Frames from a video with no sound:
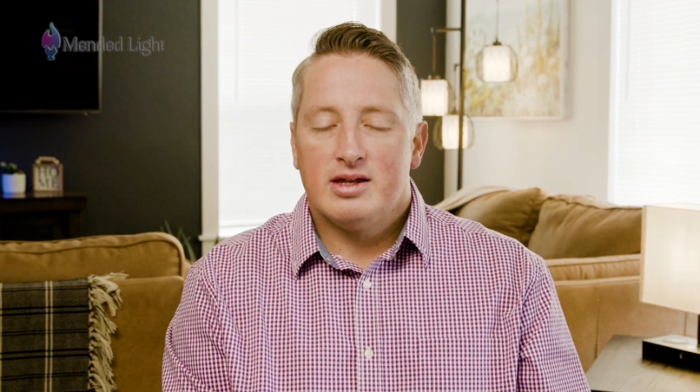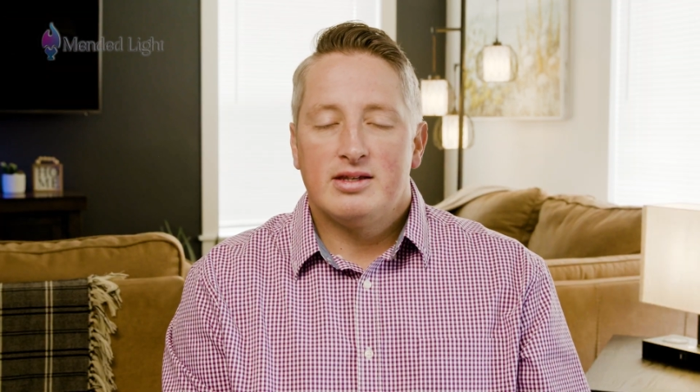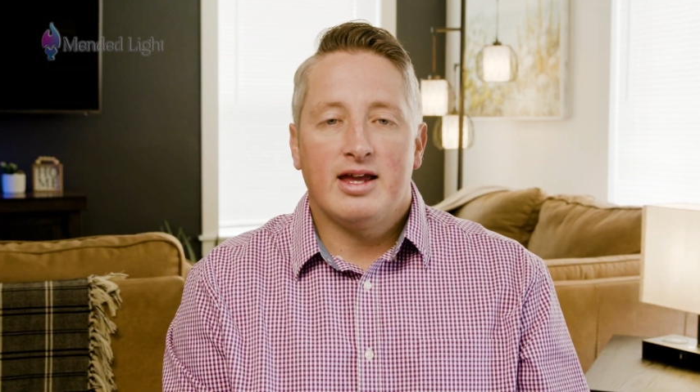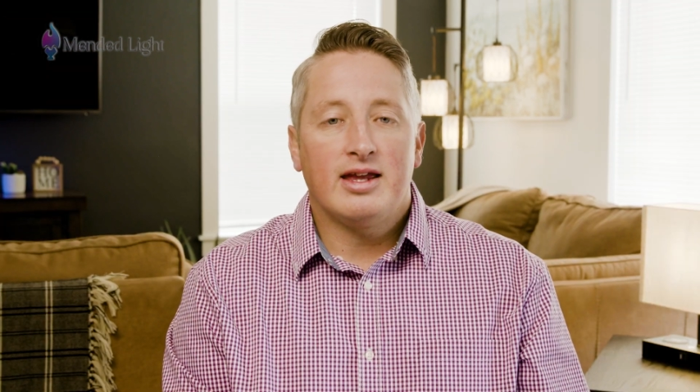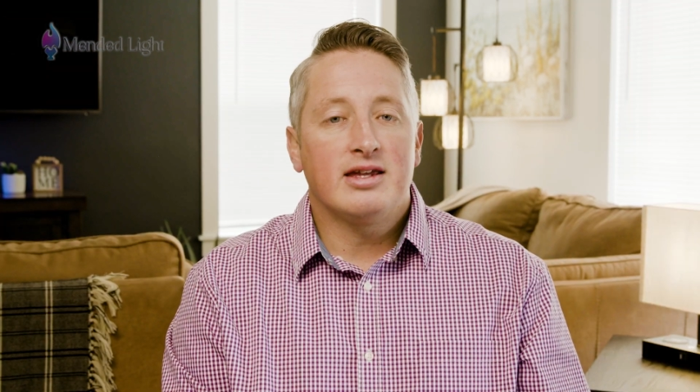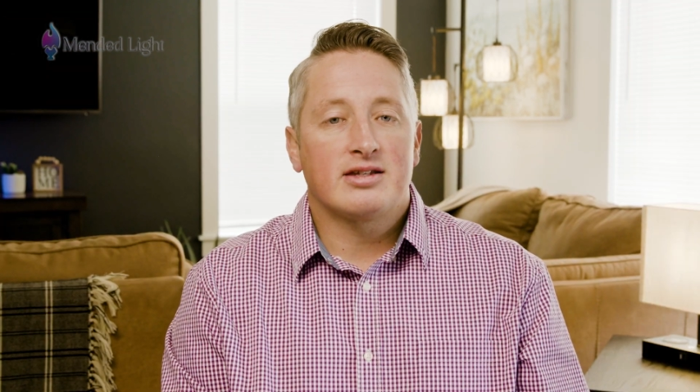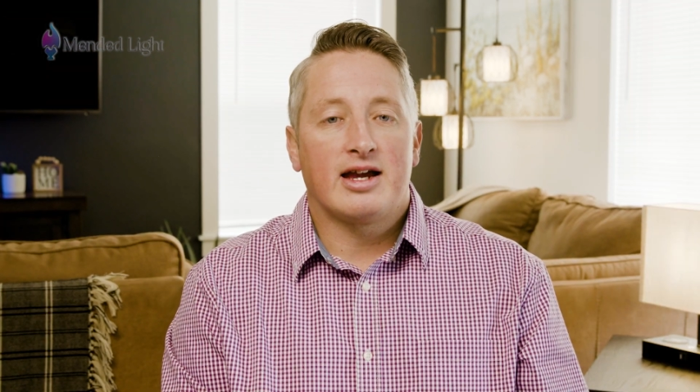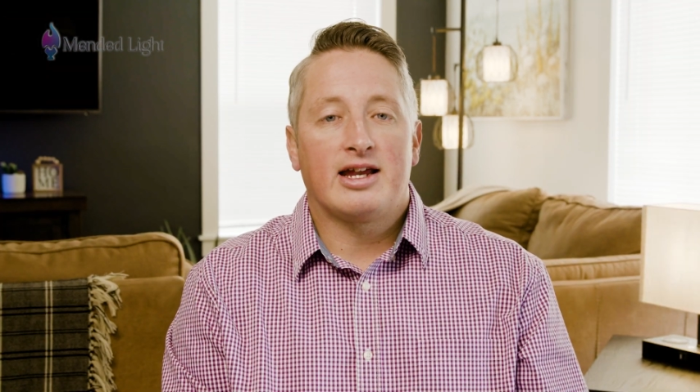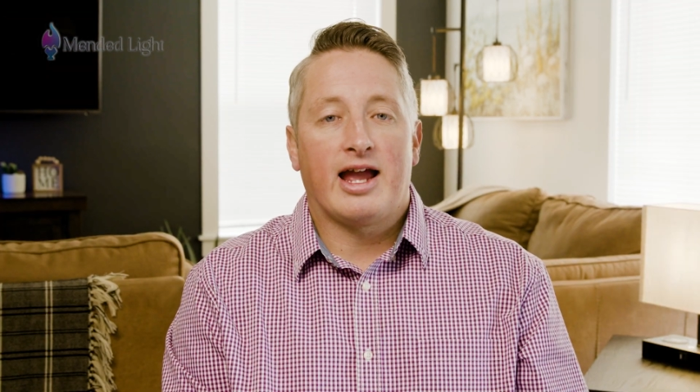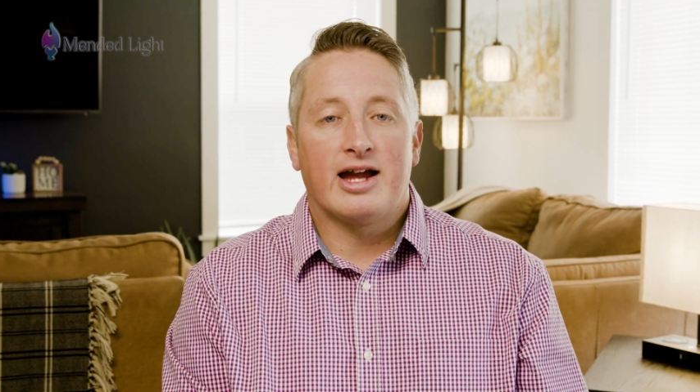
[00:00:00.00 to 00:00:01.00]
taking
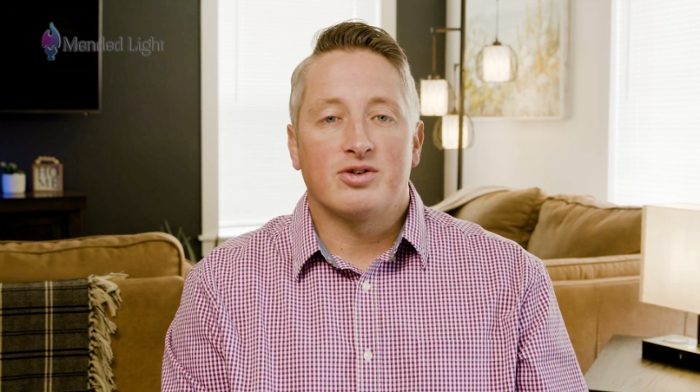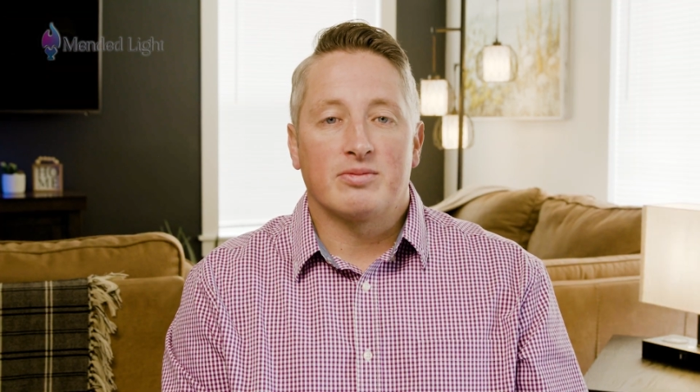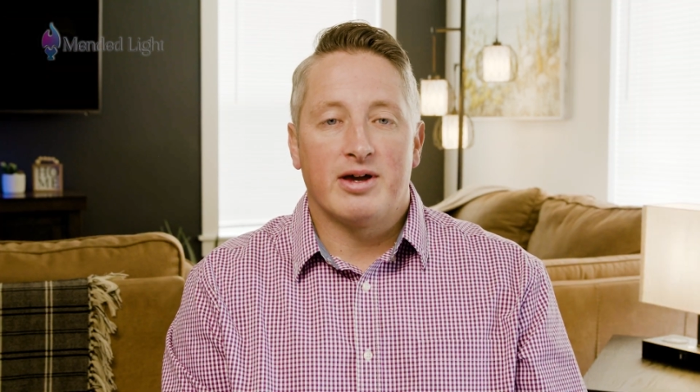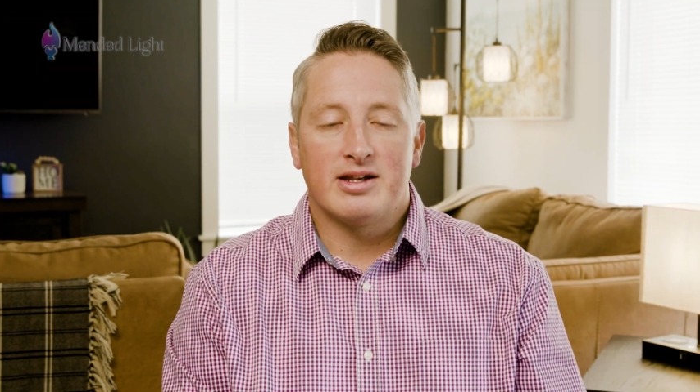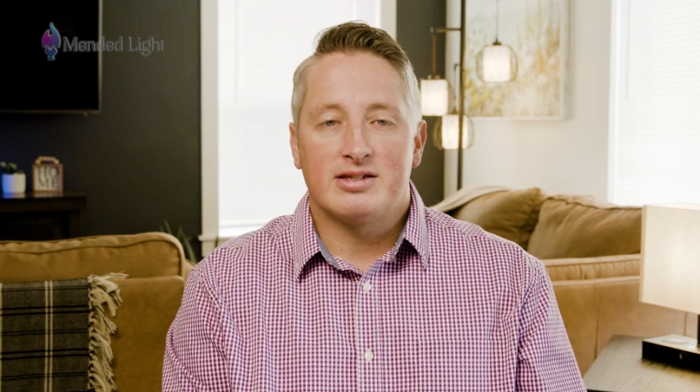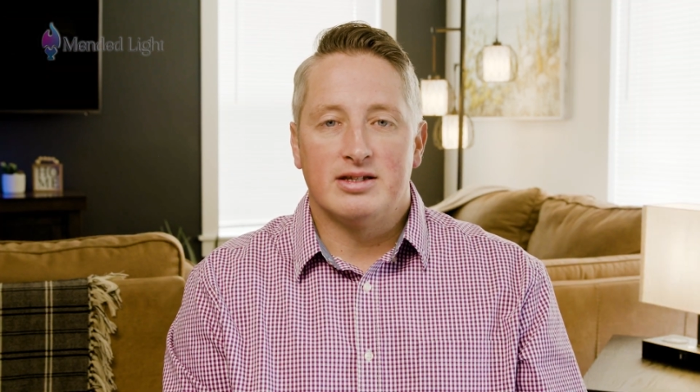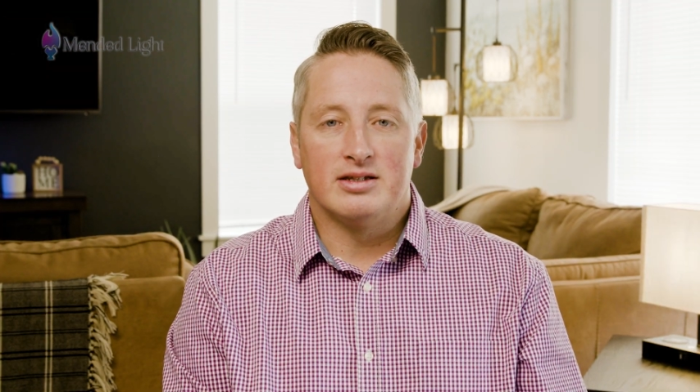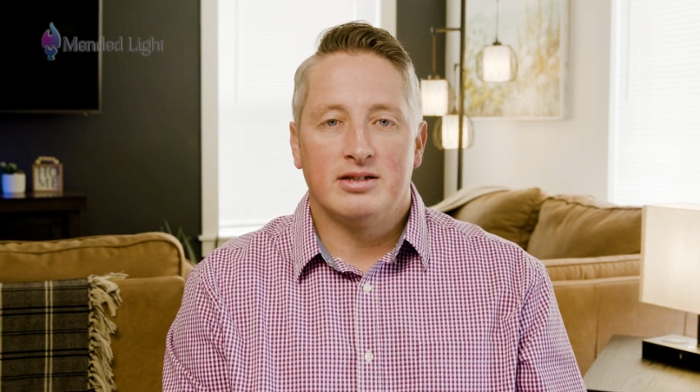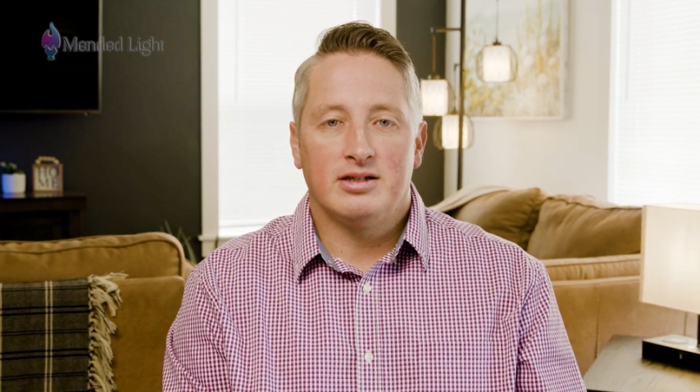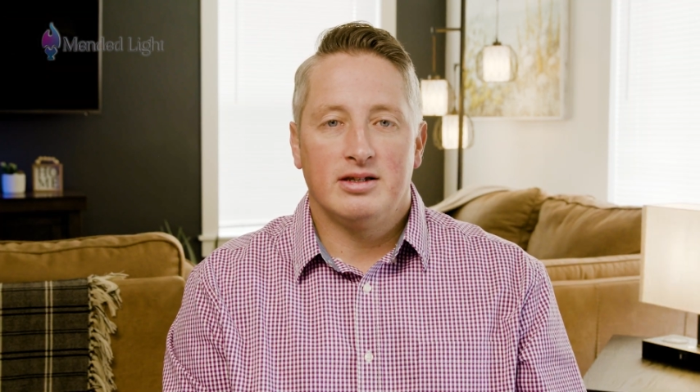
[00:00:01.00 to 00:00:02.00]
psychiatric
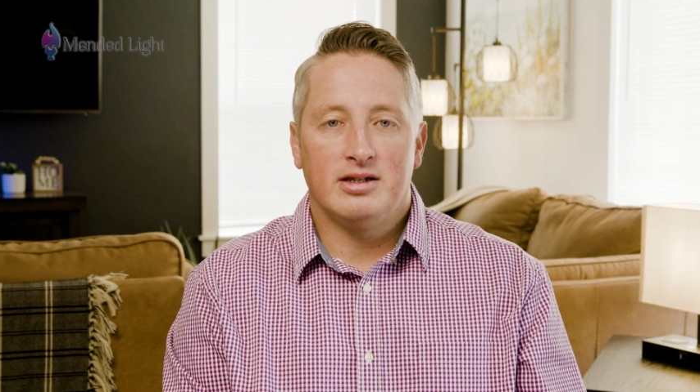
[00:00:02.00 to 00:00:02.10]
medicine